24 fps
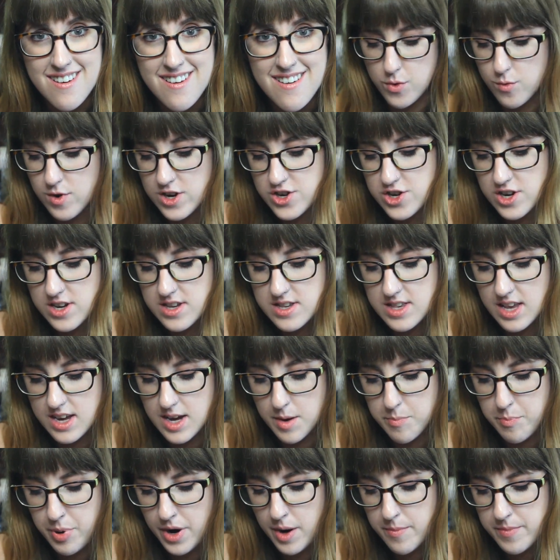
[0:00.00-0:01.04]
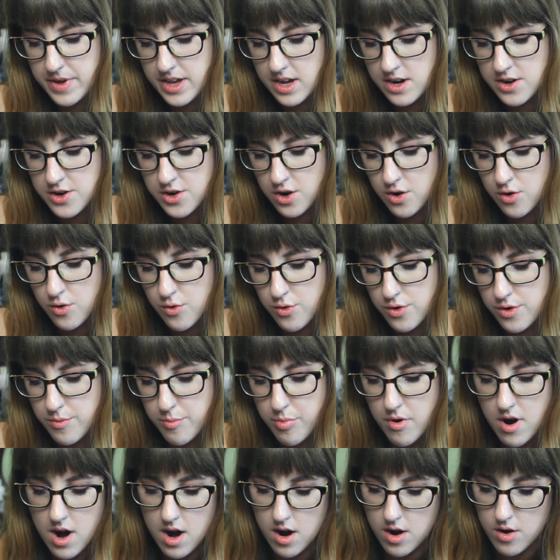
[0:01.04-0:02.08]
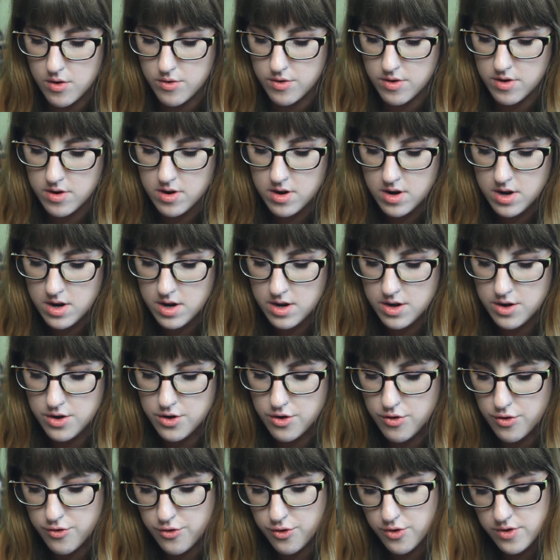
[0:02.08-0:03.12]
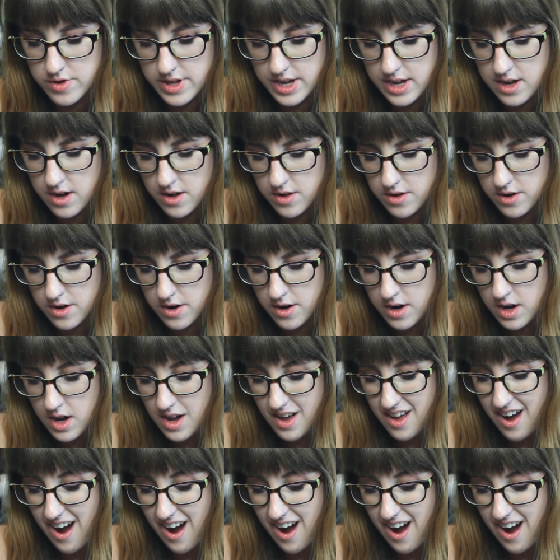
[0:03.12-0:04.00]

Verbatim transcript: which is like a pumpkin tone brown neutrally color.